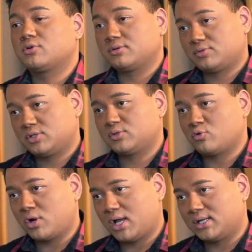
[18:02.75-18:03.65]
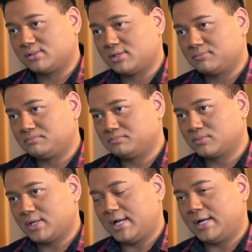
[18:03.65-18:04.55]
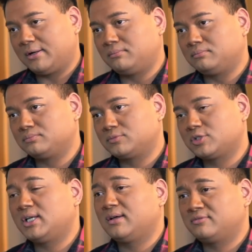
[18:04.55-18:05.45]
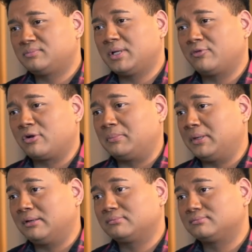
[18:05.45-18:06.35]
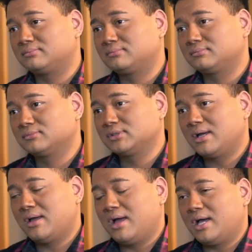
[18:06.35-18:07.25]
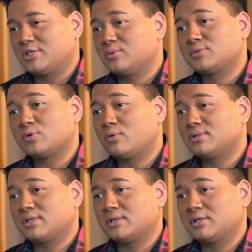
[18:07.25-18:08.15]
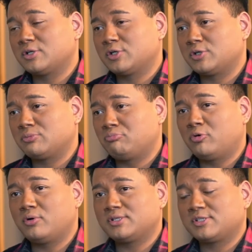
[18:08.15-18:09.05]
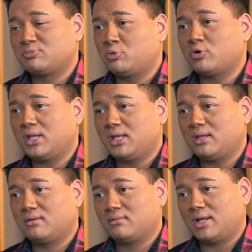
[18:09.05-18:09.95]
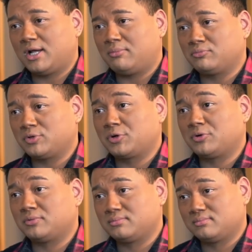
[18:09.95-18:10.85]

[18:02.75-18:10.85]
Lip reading: girls, she's Cook Islander, she loved playing rugby. She was always a boy sporty girl.